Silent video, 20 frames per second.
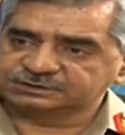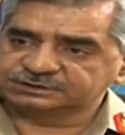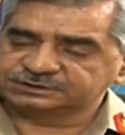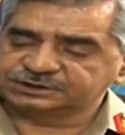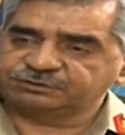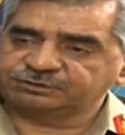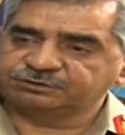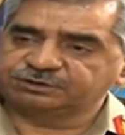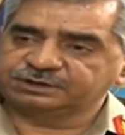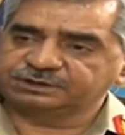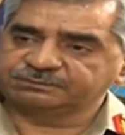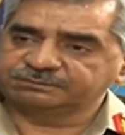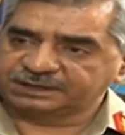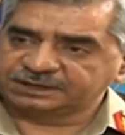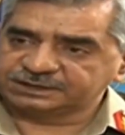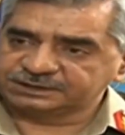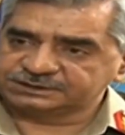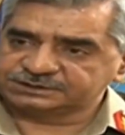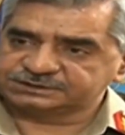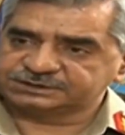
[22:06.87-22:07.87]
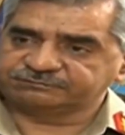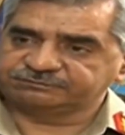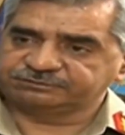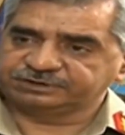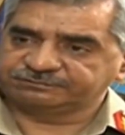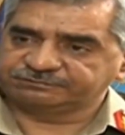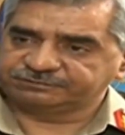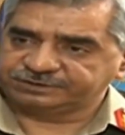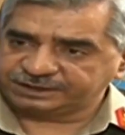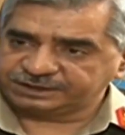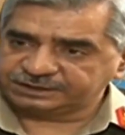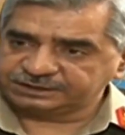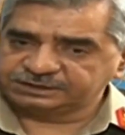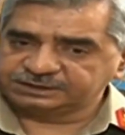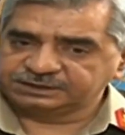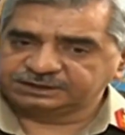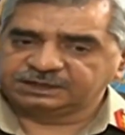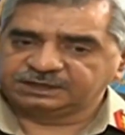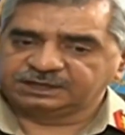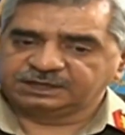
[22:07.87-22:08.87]
security measures that we have
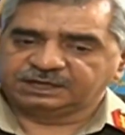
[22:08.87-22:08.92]
taken.